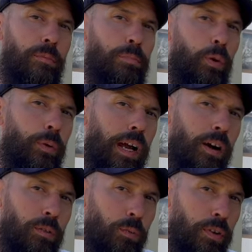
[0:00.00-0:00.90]
Blow it
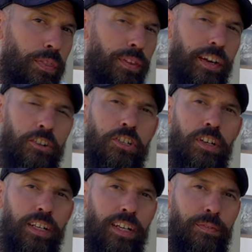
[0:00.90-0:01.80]
out with an air
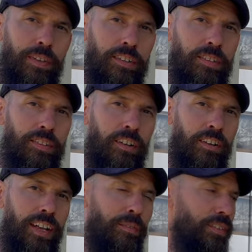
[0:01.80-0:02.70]
chuck if
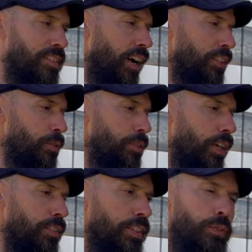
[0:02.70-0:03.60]
necessary. If it's not too
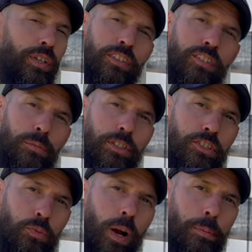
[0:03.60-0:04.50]
dusty, you can simply
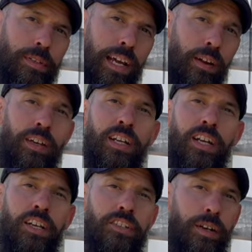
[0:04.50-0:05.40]
just wipe it down.
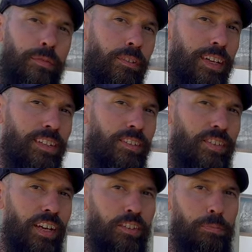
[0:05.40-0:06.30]
Check for
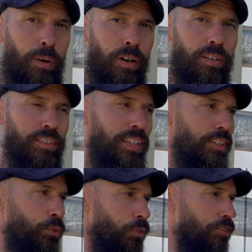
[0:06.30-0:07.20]
insects, bugs, any
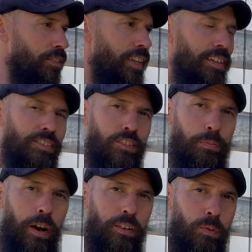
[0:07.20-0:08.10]
sorts of nests,
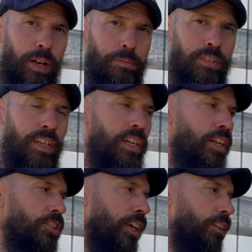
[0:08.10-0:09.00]
spider webs.
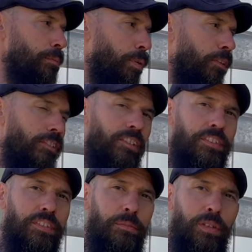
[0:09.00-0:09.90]
Check your burner,
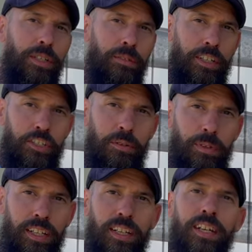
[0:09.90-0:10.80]
assembly, and
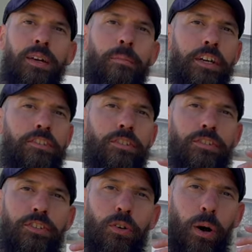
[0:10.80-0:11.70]
chimney. Make sure
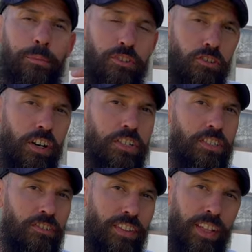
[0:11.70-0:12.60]
there's no
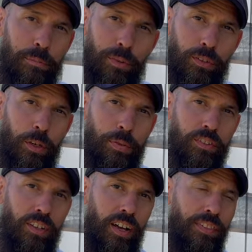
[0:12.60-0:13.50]
obstructions or anything built up
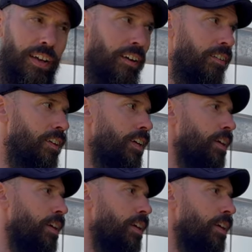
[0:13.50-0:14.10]
inside there.